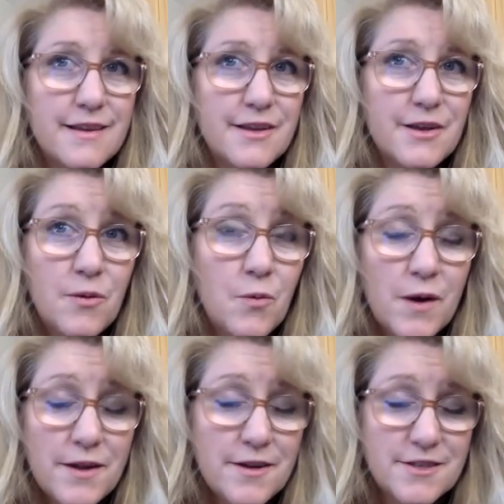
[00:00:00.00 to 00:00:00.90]

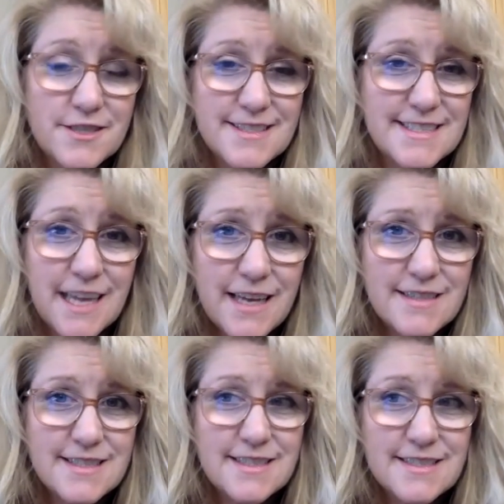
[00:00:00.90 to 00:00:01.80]
what you just said
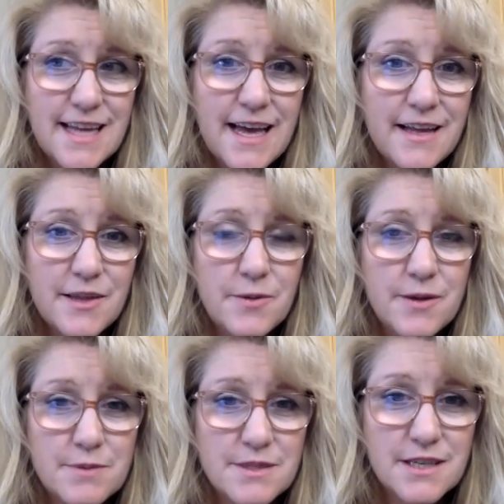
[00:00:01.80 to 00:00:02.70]
is exactly
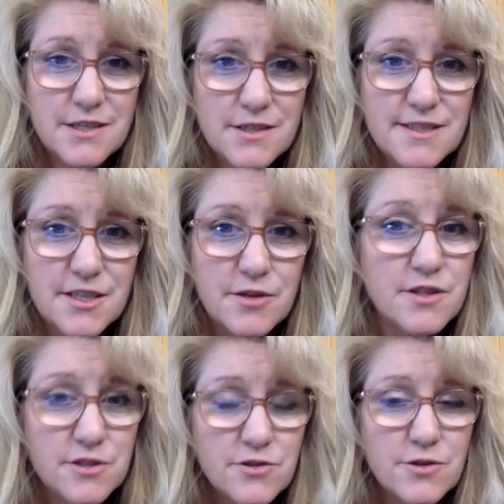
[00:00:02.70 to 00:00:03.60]
what Patanjali's Yoga
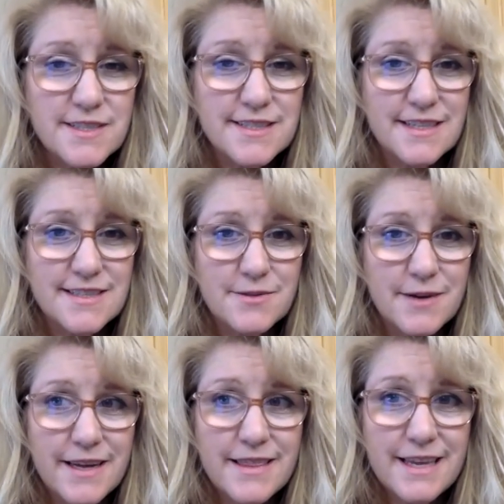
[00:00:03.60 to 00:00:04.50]
Sutra says,
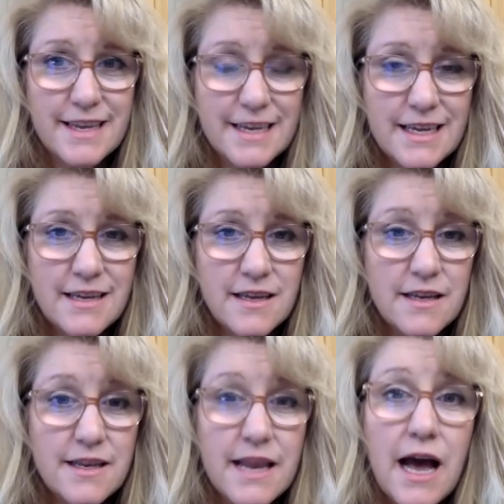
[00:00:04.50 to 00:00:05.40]
right? That
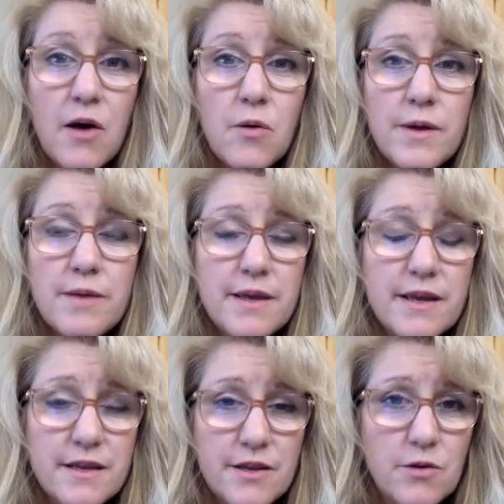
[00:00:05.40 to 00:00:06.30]
now we
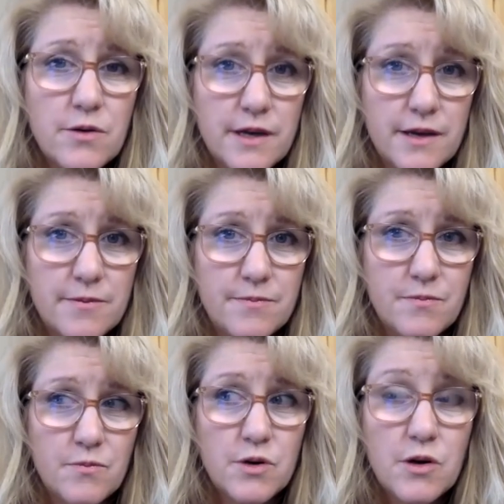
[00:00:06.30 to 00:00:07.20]
begin yoga.
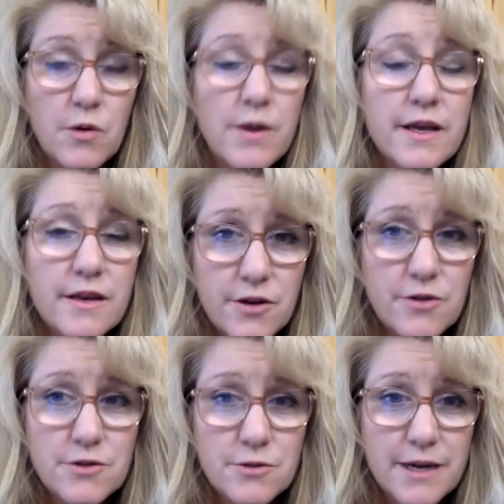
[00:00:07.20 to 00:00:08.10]
We're going in a
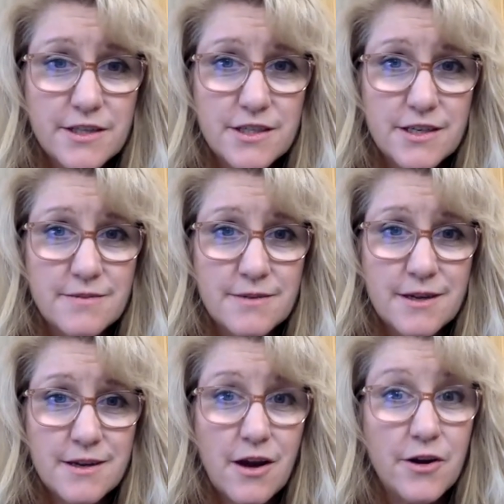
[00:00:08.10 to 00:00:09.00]
new direction.
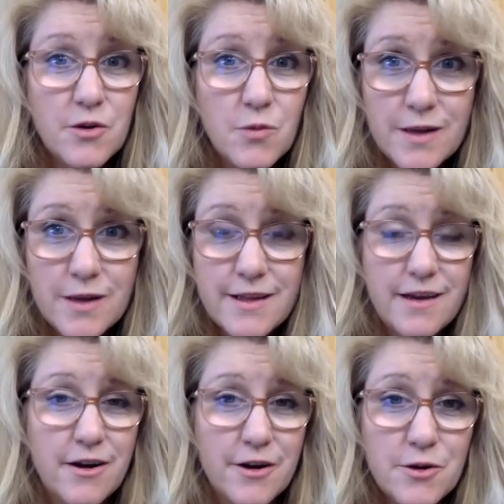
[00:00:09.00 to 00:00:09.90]
Are you
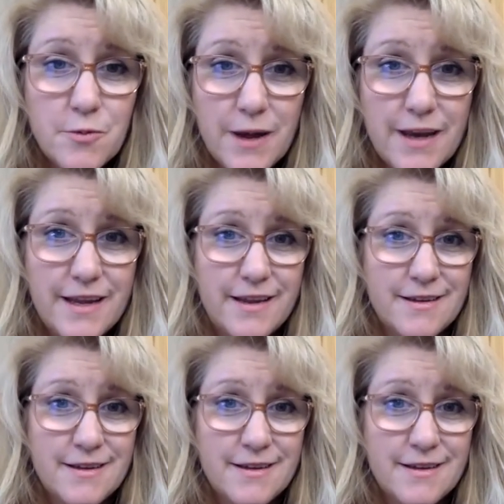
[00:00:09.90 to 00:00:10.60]
willing? Are you ready?